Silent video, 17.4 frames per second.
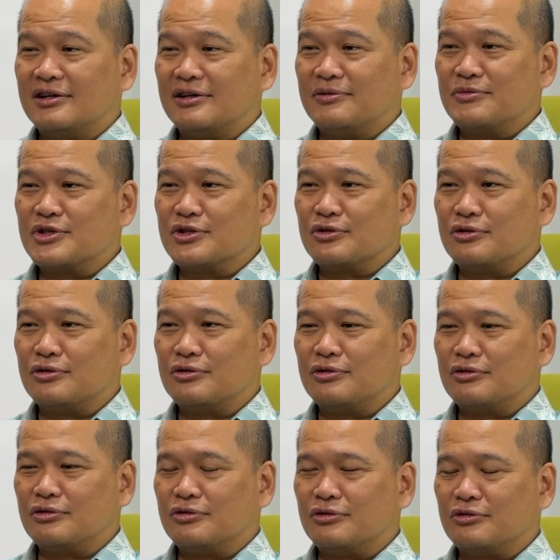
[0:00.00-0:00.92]

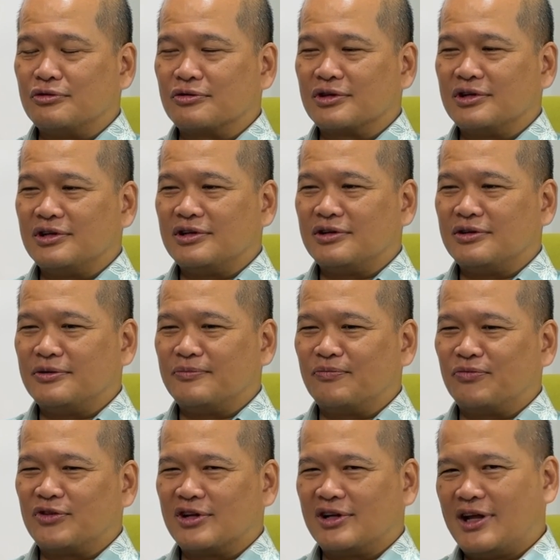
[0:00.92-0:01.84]
So
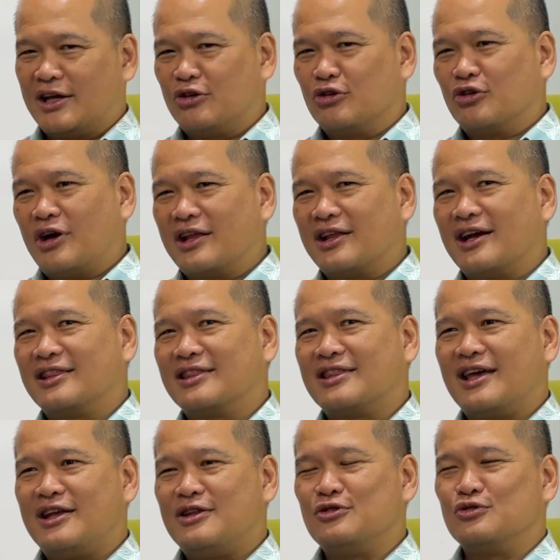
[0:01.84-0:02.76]
like it or not, I
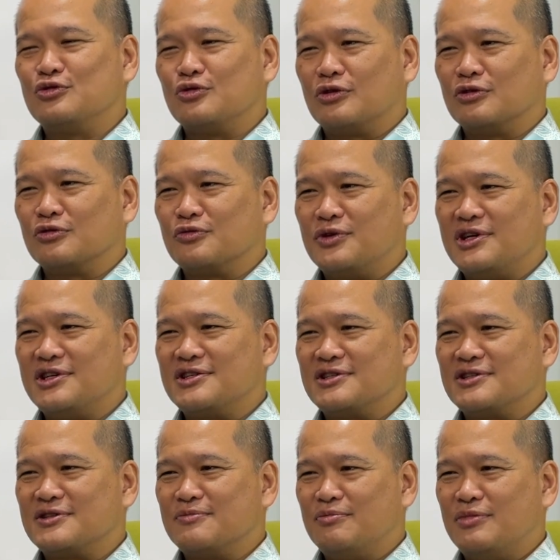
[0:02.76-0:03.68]
tend to
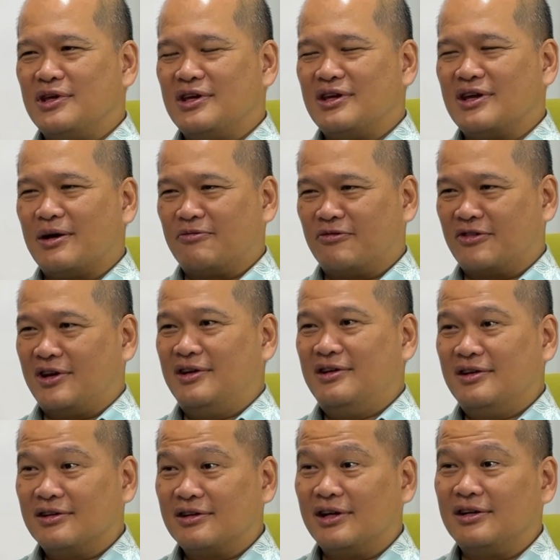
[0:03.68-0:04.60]
always be upfront,
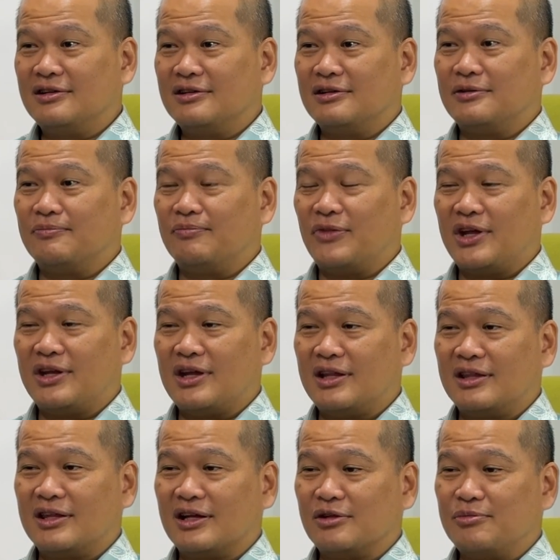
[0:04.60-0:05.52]
right?
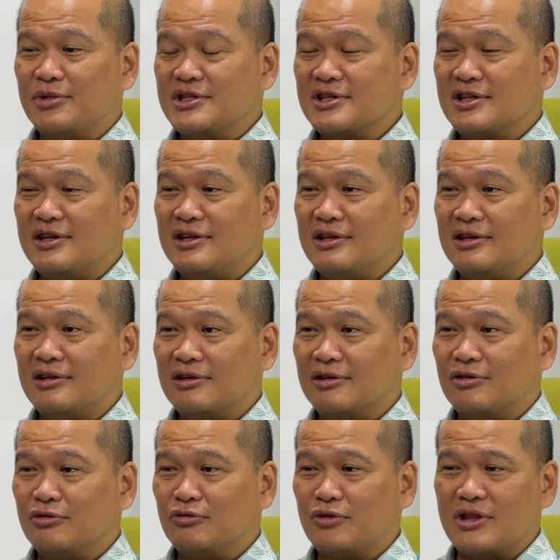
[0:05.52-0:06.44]
And tell basically
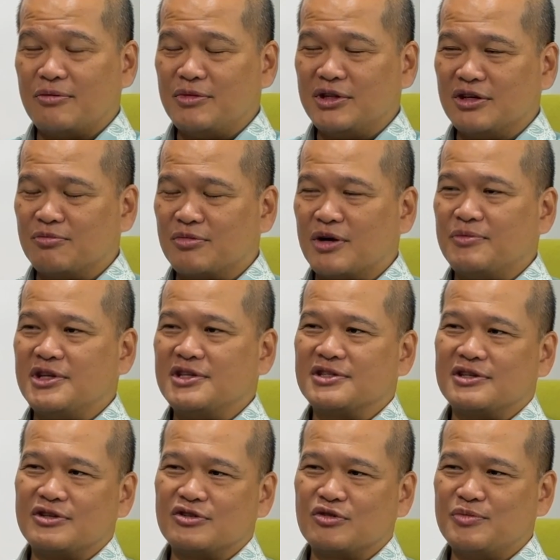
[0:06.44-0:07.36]
whether I'm meeting prime
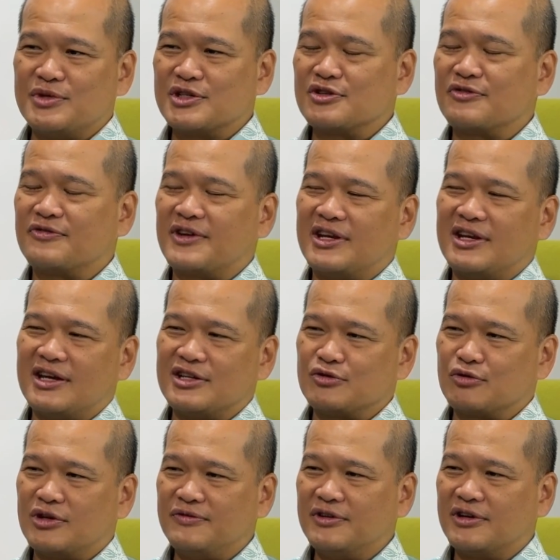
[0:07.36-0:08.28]
ministers or ministers of
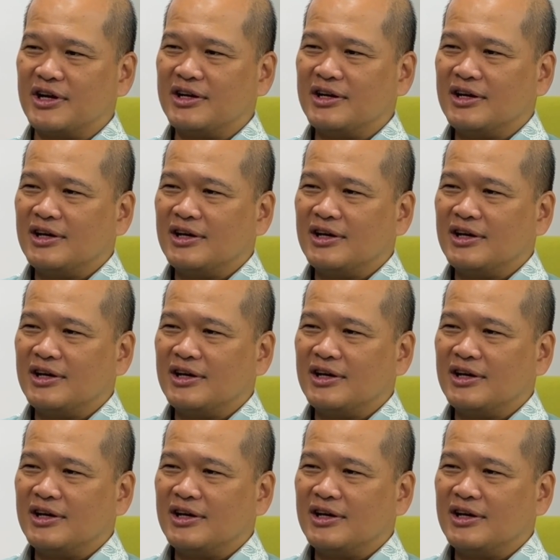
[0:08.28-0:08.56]
finance or whatever, right?